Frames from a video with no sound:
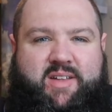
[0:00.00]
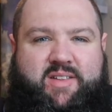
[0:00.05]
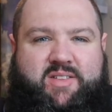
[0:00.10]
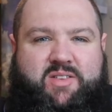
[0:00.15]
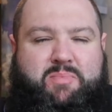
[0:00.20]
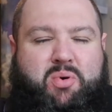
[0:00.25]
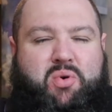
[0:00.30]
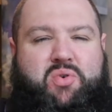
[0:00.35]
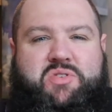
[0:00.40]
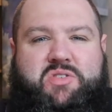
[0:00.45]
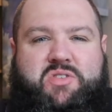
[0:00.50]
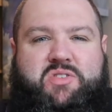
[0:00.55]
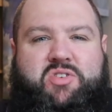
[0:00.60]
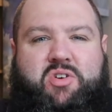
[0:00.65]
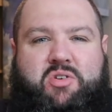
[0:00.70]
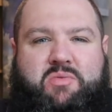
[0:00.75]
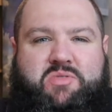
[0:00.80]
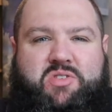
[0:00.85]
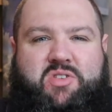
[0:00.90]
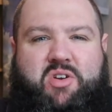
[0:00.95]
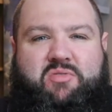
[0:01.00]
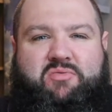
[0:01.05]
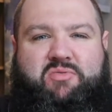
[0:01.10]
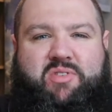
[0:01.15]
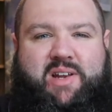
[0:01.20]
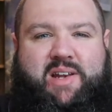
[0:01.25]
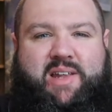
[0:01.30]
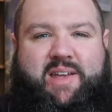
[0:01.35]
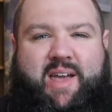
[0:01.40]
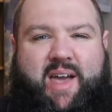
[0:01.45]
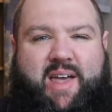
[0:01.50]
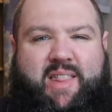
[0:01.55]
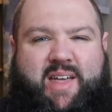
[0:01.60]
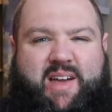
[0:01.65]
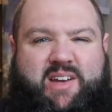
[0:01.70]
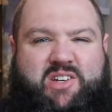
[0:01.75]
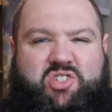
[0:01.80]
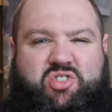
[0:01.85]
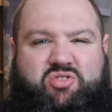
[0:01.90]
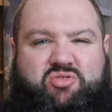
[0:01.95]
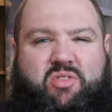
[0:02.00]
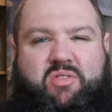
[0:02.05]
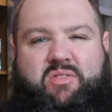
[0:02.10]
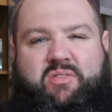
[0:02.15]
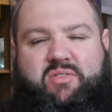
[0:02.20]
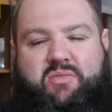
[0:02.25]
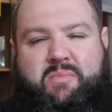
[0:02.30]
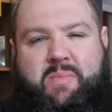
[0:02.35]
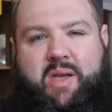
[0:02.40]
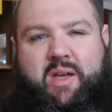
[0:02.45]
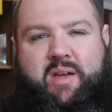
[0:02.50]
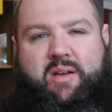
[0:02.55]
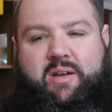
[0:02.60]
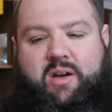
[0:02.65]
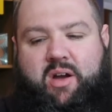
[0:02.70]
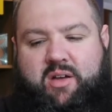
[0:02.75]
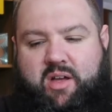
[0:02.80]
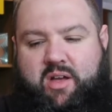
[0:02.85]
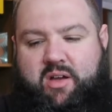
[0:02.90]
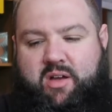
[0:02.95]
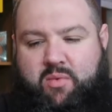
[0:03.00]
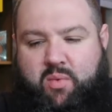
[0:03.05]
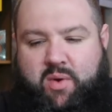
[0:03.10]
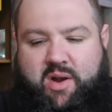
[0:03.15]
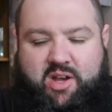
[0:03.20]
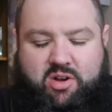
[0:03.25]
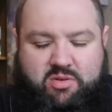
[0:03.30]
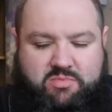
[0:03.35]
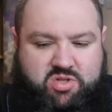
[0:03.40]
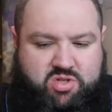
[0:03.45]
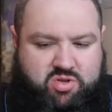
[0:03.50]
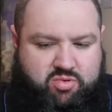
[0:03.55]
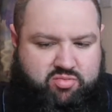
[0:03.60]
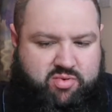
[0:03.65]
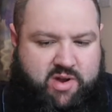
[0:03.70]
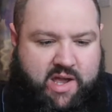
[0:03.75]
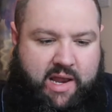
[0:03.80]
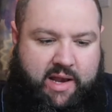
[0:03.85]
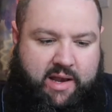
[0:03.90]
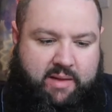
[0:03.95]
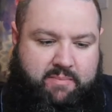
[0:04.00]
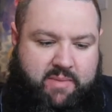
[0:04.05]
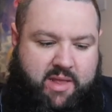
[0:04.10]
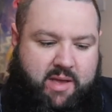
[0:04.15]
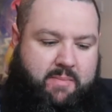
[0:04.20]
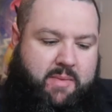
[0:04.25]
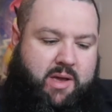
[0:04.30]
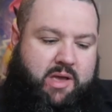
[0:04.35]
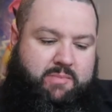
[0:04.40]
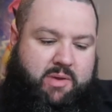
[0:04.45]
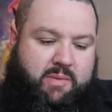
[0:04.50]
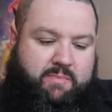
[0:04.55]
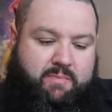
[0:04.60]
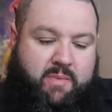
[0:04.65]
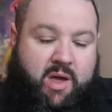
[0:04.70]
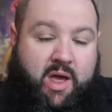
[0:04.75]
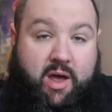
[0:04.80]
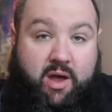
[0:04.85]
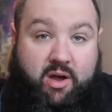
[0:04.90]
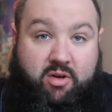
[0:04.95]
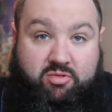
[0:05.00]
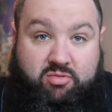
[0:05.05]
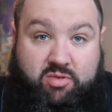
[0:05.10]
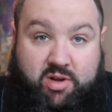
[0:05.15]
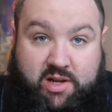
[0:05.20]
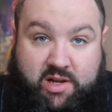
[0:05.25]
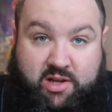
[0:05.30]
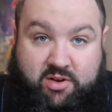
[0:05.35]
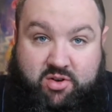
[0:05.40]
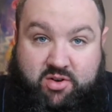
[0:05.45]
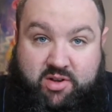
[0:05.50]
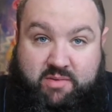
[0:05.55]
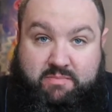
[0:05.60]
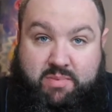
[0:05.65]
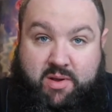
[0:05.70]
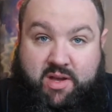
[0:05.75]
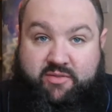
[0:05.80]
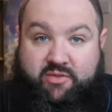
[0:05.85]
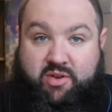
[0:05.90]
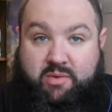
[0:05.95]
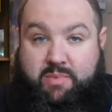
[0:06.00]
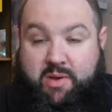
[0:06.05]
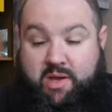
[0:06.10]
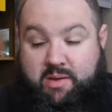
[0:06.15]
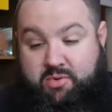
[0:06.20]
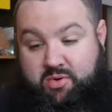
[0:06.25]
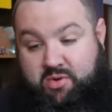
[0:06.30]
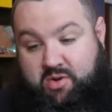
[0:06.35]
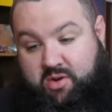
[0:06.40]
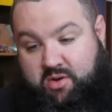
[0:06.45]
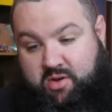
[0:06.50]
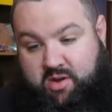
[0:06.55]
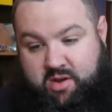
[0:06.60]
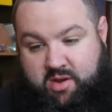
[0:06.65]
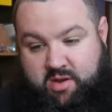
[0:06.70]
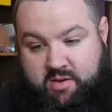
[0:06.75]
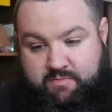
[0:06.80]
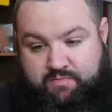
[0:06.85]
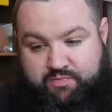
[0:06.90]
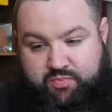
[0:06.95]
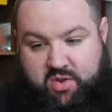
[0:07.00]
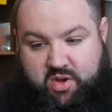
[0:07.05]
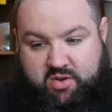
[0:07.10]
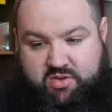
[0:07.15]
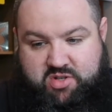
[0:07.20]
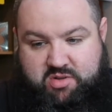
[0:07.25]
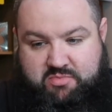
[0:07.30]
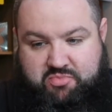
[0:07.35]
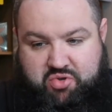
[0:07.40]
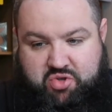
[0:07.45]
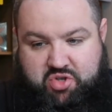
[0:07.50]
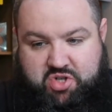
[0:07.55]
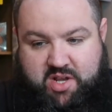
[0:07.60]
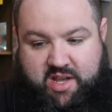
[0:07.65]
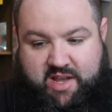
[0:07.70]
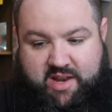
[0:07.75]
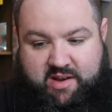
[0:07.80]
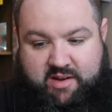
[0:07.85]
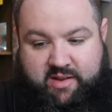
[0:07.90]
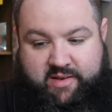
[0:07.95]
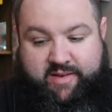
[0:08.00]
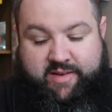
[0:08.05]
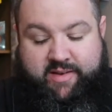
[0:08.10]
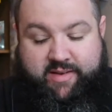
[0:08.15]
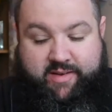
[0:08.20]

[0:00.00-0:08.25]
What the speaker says: The poison types don't really get that strong for me. When it comes to raiding, they may be really good in PvP, but not not so much in